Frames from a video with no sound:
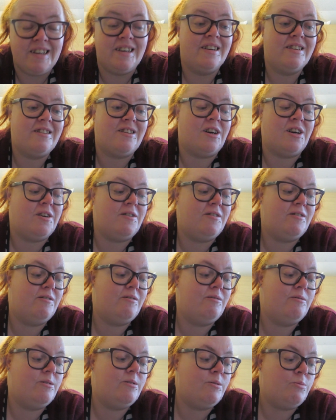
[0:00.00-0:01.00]
So
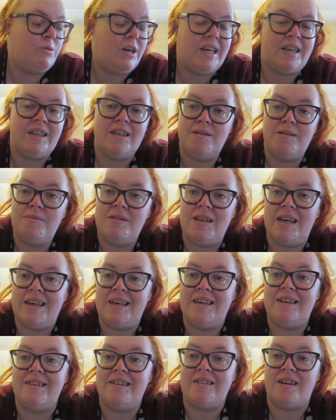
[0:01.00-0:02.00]
weighing
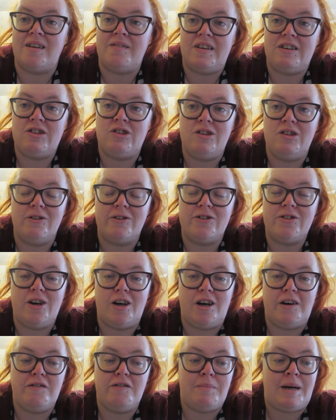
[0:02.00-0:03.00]
update is I've actually lost
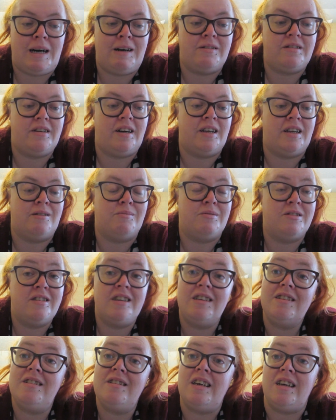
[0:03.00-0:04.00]
half a pound, and I'm
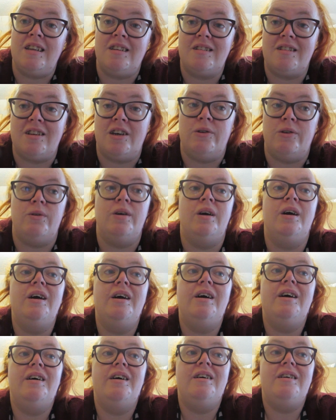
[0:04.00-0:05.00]
16 stone
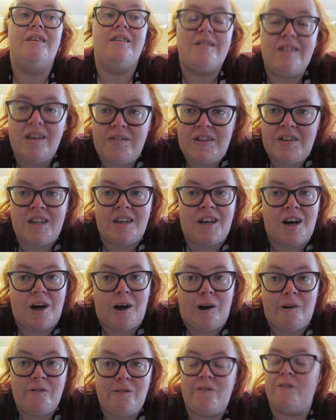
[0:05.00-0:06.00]
7.5.
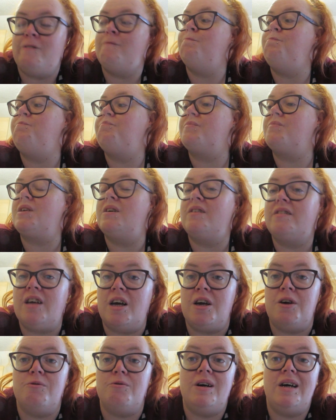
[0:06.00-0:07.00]

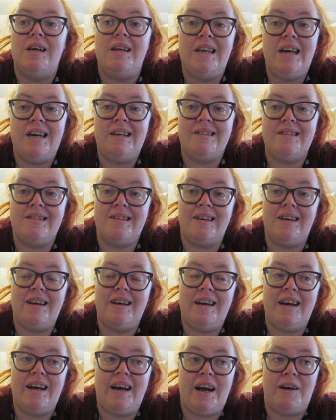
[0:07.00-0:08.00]
So let's
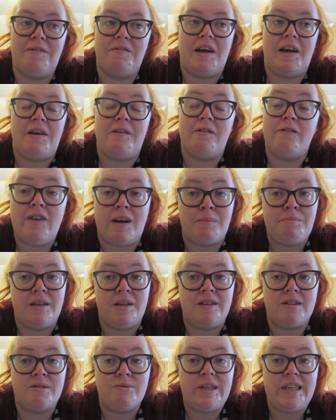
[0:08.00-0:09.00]
have a
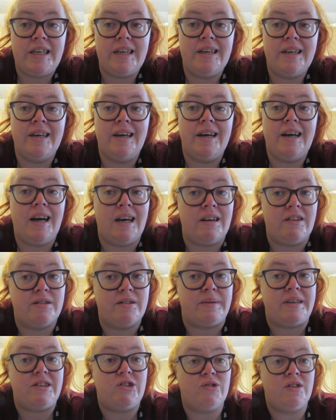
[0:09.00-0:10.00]
fabulous week, and I'll
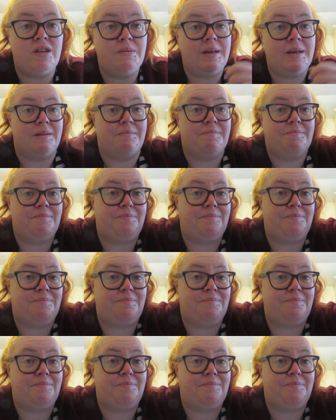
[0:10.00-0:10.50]
speak to you in a bit.